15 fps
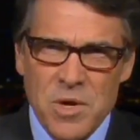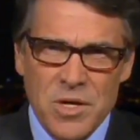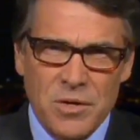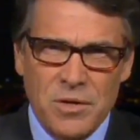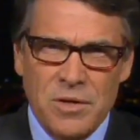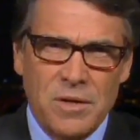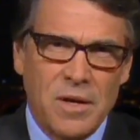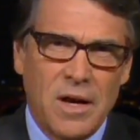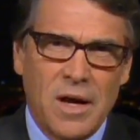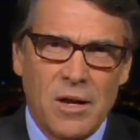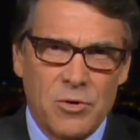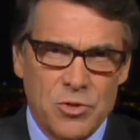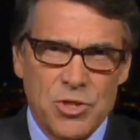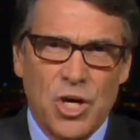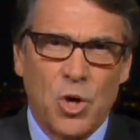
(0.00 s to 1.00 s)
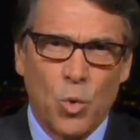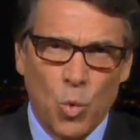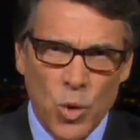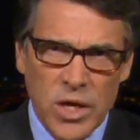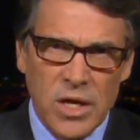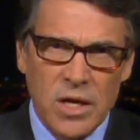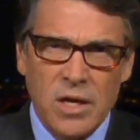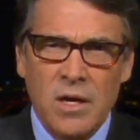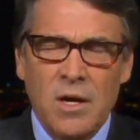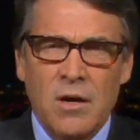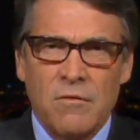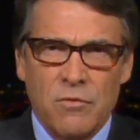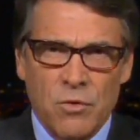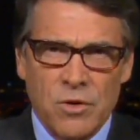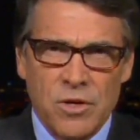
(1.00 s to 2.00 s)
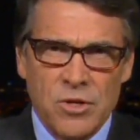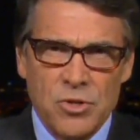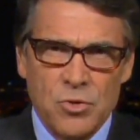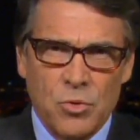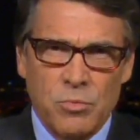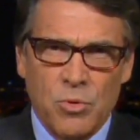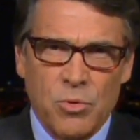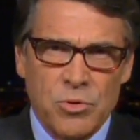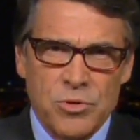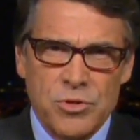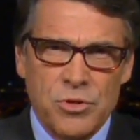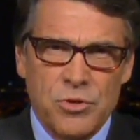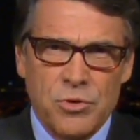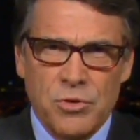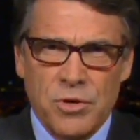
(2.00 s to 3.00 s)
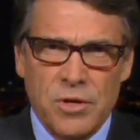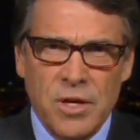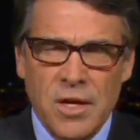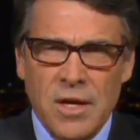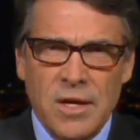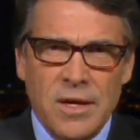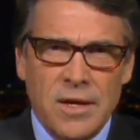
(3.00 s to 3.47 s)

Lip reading: million a week for additional border security